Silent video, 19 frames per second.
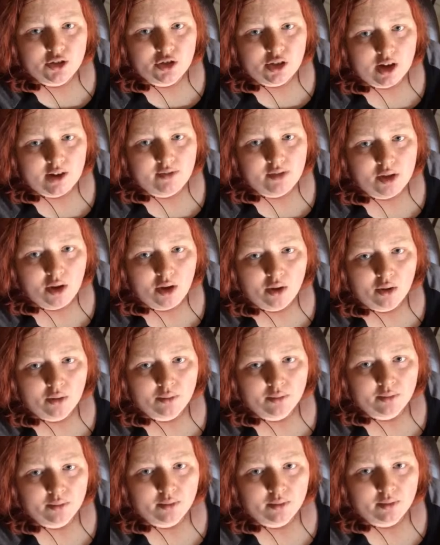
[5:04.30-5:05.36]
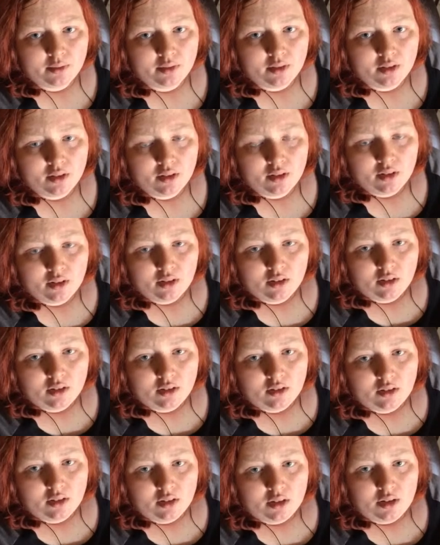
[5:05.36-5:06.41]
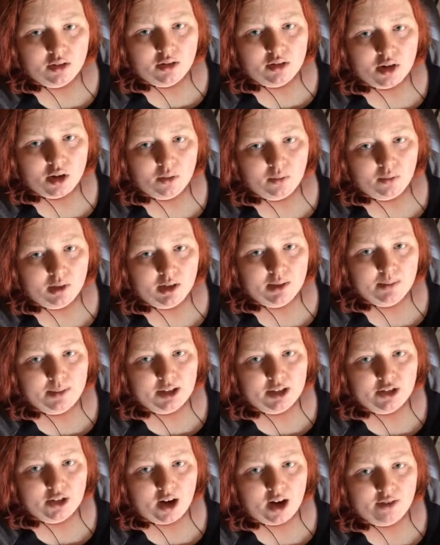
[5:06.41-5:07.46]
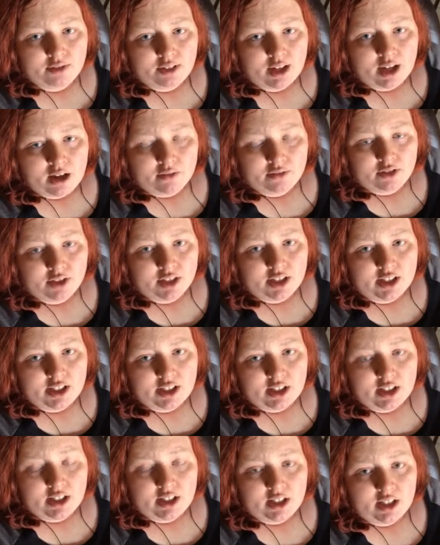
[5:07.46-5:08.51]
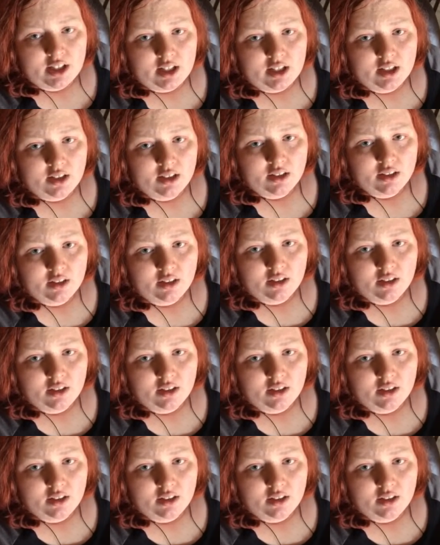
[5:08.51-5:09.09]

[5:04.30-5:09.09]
to drive you home. You don't want to be driving after ECT.